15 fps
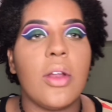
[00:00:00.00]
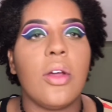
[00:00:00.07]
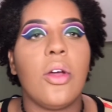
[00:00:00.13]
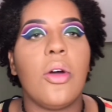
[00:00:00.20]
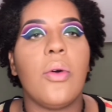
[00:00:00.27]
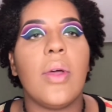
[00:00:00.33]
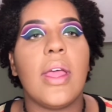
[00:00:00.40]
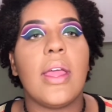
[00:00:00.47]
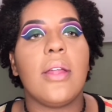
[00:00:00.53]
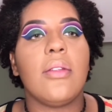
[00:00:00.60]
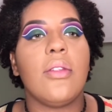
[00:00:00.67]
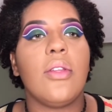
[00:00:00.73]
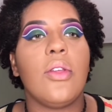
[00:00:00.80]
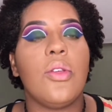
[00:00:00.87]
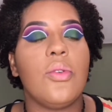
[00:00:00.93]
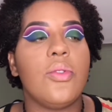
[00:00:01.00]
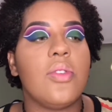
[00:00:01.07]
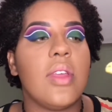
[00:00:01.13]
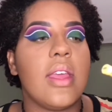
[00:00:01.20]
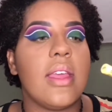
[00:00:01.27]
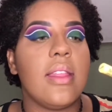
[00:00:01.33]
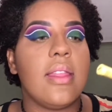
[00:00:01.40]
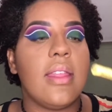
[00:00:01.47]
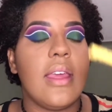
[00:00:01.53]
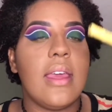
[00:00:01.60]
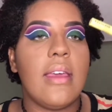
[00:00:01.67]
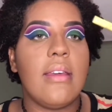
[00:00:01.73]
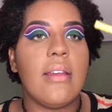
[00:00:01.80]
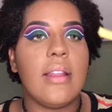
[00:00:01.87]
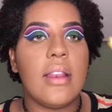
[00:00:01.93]
gonna go in using
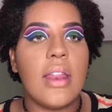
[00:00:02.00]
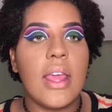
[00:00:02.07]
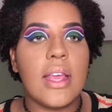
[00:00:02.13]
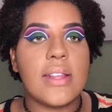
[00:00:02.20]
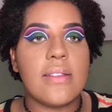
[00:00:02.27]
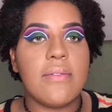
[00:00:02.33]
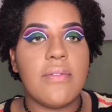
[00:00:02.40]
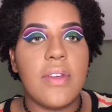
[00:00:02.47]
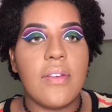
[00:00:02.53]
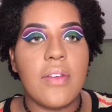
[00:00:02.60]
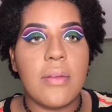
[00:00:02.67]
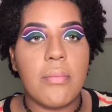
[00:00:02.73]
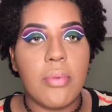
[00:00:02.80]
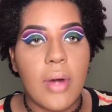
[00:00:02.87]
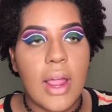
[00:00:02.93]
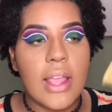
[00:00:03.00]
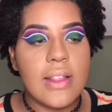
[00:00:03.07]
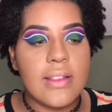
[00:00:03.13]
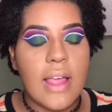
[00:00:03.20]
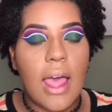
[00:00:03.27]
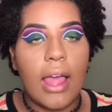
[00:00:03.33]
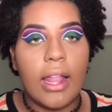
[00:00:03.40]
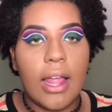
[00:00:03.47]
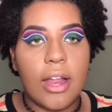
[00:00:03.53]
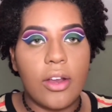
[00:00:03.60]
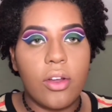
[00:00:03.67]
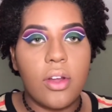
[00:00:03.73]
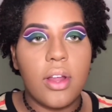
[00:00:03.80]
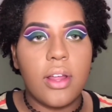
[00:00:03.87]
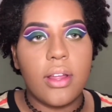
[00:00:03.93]
the NYX Vivid Brights
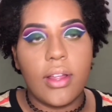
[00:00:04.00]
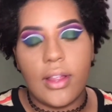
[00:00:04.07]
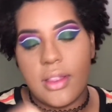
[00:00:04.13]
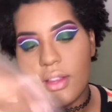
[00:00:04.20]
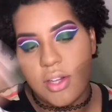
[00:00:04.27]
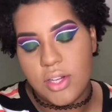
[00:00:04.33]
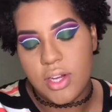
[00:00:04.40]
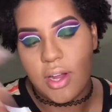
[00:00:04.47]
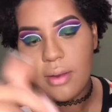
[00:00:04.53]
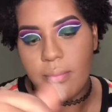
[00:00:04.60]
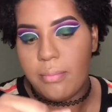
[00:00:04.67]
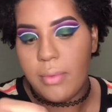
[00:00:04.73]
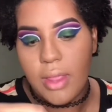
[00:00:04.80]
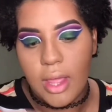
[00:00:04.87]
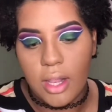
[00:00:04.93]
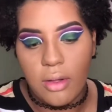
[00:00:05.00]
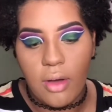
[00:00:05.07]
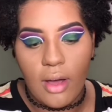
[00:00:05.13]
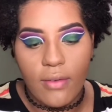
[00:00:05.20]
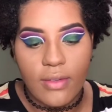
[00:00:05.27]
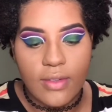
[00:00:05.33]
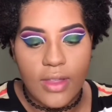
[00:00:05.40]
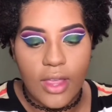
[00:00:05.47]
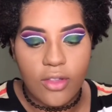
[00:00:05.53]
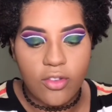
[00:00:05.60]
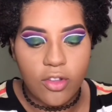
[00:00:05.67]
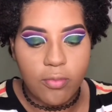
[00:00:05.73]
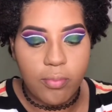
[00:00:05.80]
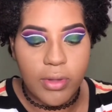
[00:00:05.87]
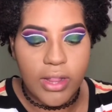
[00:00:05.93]
eyeliner in the shade yellow, obviously, and
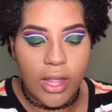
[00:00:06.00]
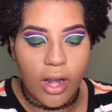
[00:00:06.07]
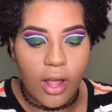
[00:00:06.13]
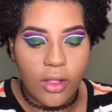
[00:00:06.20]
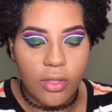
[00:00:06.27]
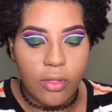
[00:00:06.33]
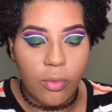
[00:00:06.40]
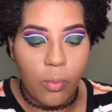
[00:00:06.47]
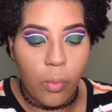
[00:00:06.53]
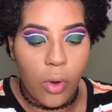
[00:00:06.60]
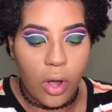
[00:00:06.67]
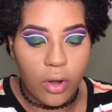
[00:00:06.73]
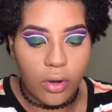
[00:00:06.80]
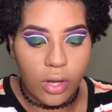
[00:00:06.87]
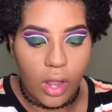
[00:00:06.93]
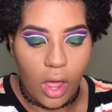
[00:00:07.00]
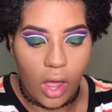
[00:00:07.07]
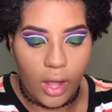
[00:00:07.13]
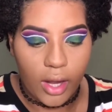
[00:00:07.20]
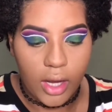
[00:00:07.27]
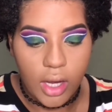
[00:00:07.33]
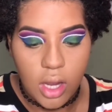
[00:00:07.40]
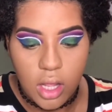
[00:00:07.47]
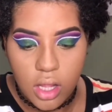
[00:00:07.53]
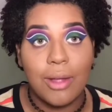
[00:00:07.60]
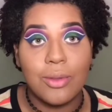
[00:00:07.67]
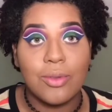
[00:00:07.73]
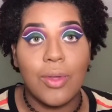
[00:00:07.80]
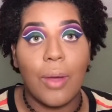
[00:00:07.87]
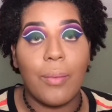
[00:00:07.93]
just put that on the
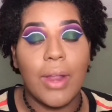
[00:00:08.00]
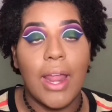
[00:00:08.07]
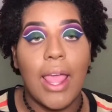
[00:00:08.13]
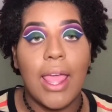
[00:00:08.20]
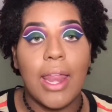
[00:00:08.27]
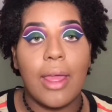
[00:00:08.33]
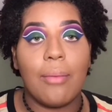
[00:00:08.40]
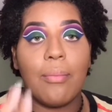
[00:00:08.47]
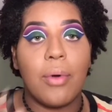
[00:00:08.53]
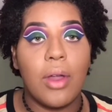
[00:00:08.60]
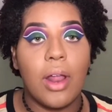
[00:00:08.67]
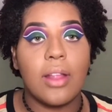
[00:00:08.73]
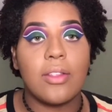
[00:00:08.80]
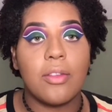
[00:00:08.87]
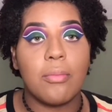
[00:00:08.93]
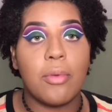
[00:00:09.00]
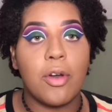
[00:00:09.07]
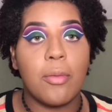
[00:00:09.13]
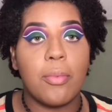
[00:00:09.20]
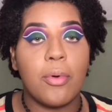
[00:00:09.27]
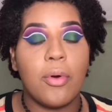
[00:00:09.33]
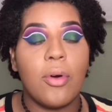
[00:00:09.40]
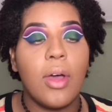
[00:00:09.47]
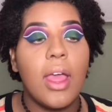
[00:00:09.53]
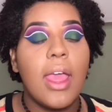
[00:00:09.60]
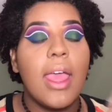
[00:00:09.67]
waterline. So I went ahead and put on some purple